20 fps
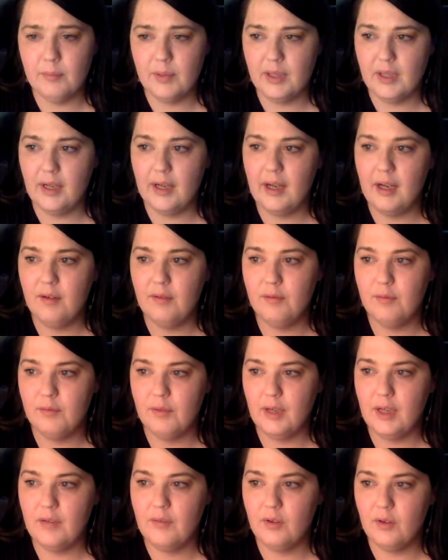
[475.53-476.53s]
Like I have
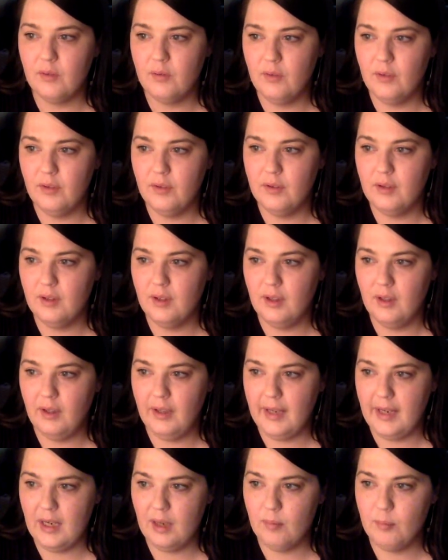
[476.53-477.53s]
a
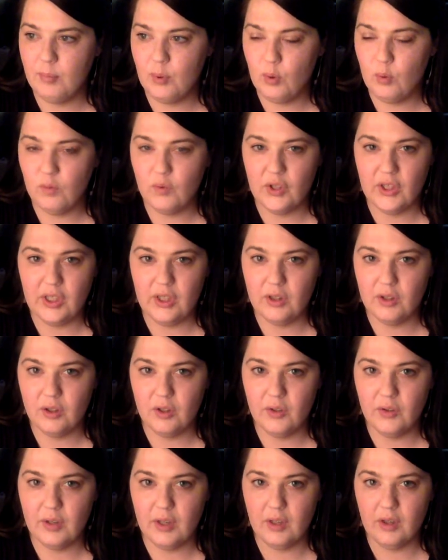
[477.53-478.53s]
lamp over
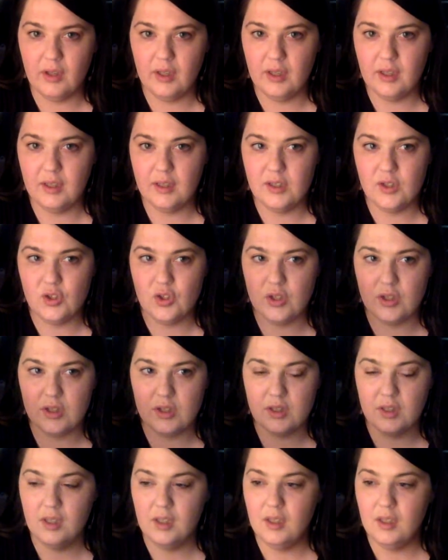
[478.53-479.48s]
here that like is just